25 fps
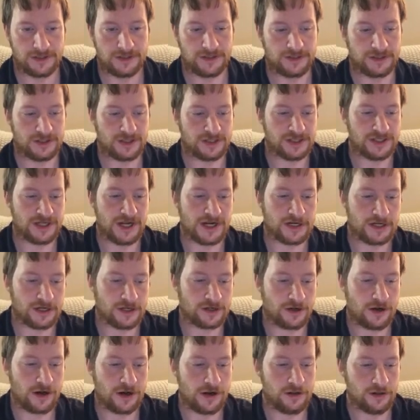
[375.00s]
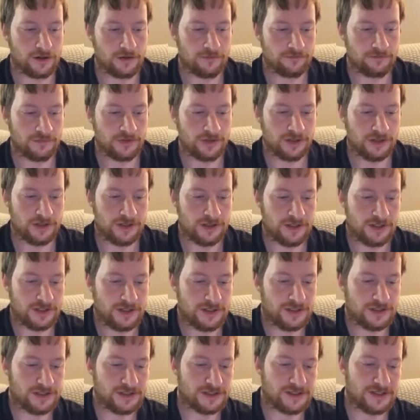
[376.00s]
The second column
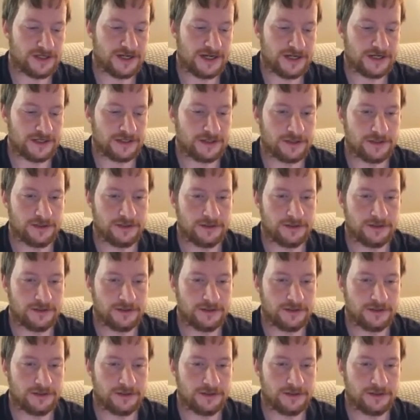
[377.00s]
is date.